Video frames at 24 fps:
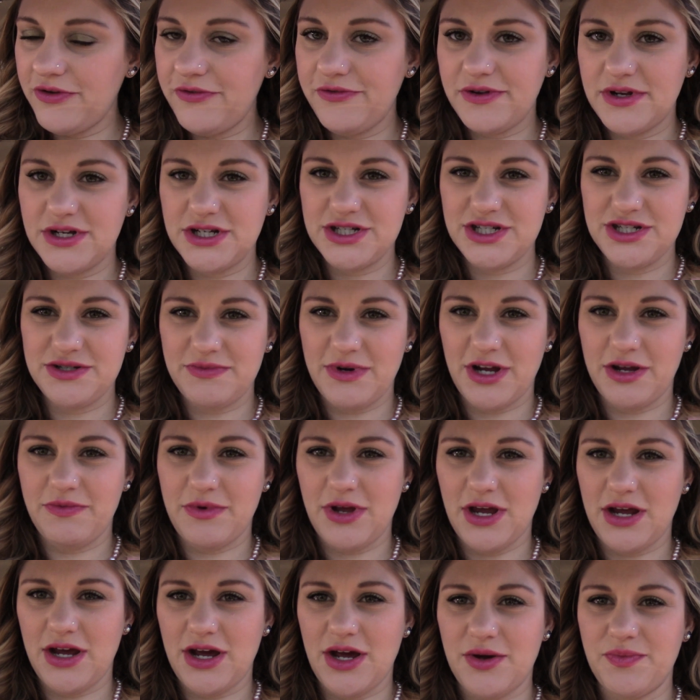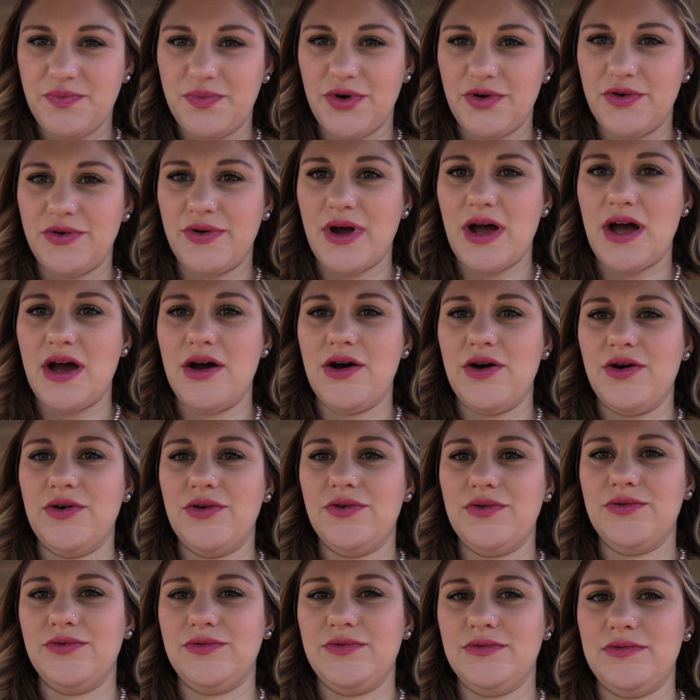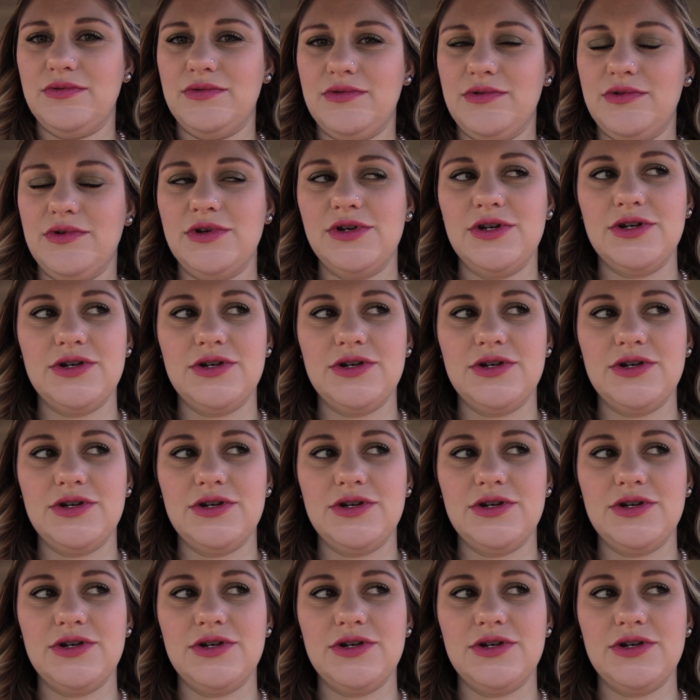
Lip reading: finished my makeup around